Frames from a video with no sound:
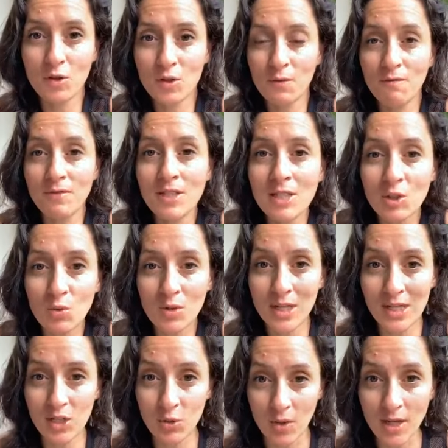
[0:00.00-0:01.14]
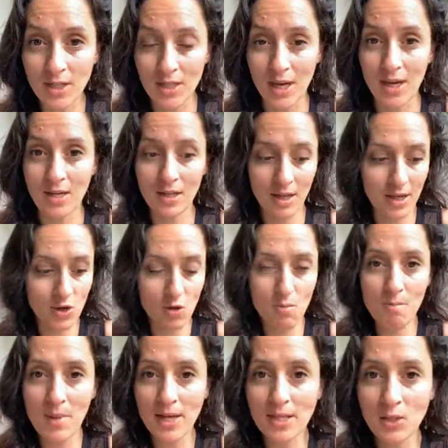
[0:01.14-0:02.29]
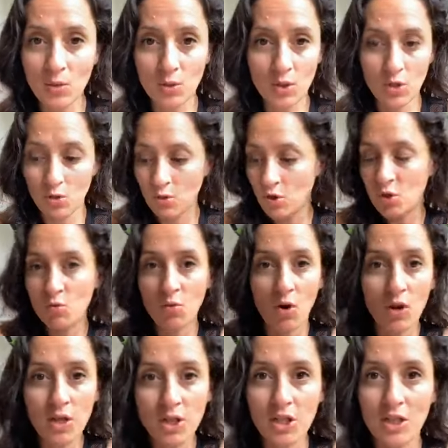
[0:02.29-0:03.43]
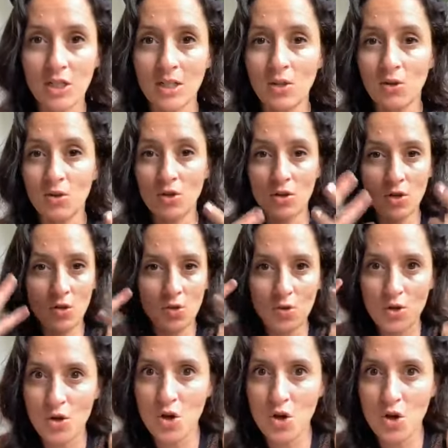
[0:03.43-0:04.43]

to viscerally trust that. Like, your muscles, your neurology, your